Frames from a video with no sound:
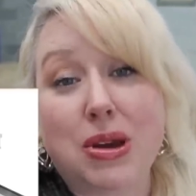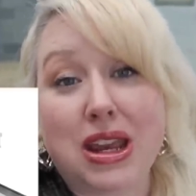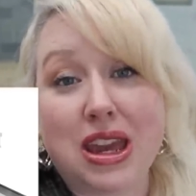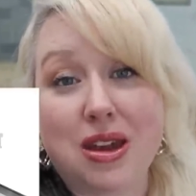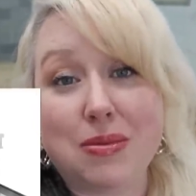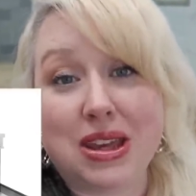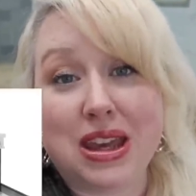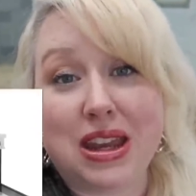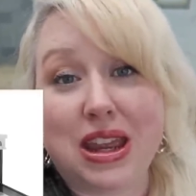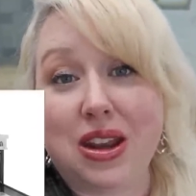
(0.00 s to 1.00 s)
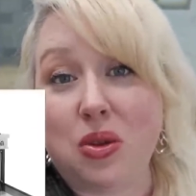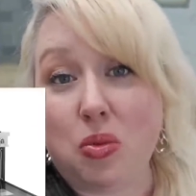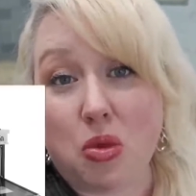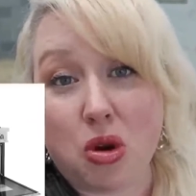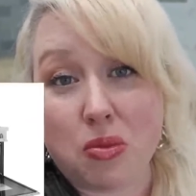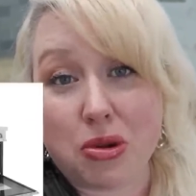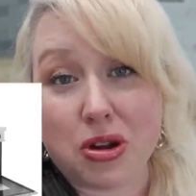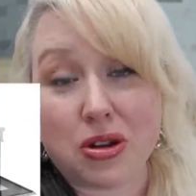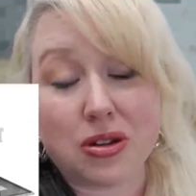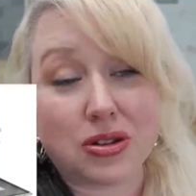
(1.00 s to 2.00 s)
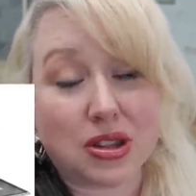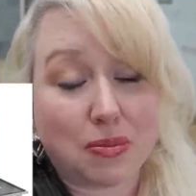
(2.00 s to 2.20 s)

but I am getting more burners,